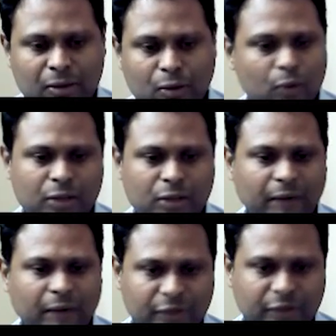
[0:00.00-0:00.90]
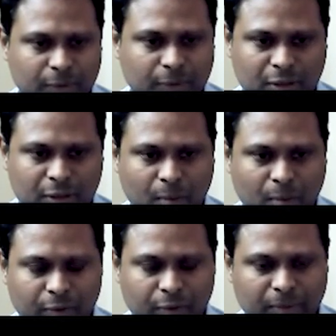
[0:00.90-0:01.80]
Those are not visible to the
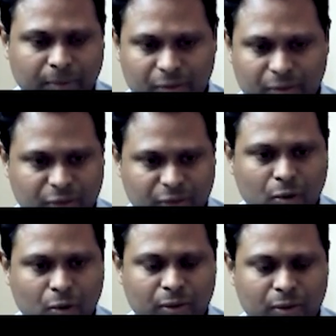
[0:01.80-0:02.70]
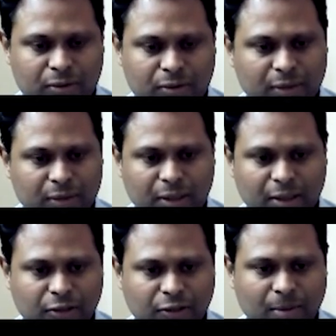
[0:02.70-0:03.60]
operator because this code is in
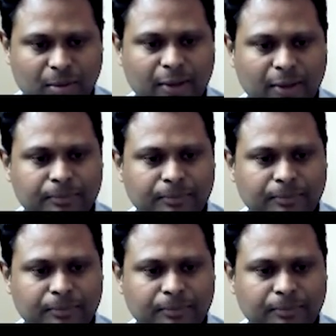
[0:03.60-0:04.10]
the HMI.